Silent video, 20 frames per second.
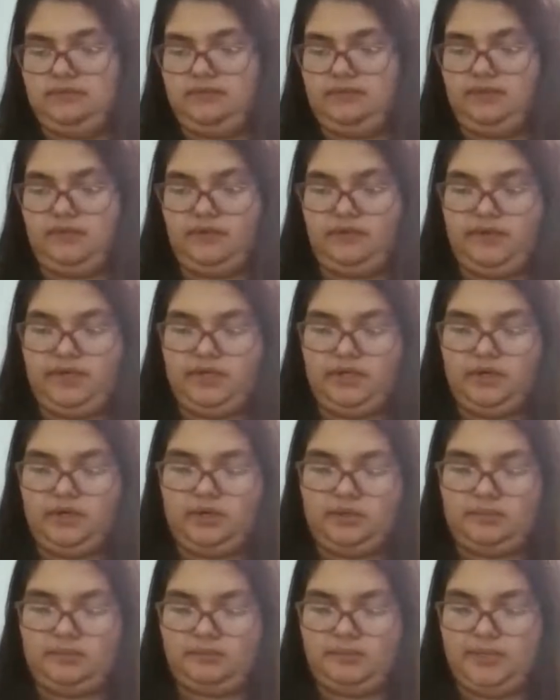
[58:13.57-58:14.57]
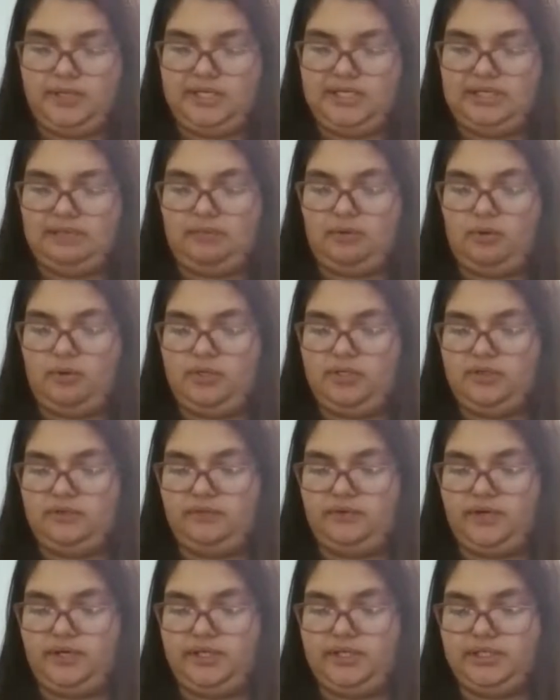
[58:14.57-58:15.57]
fluffy yarn because I'm always
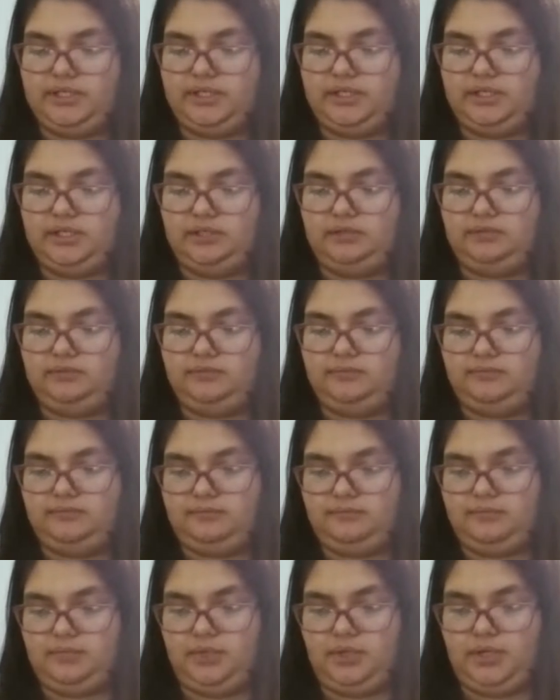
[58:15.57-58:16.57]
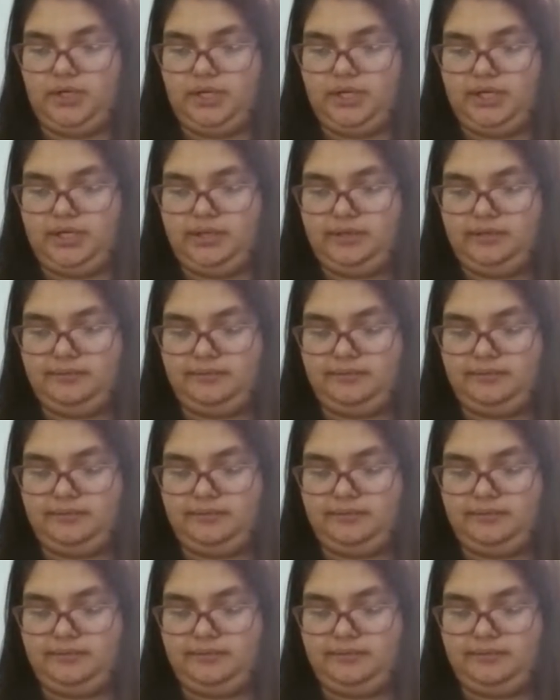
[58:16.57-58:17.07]
afraid it's gonna break.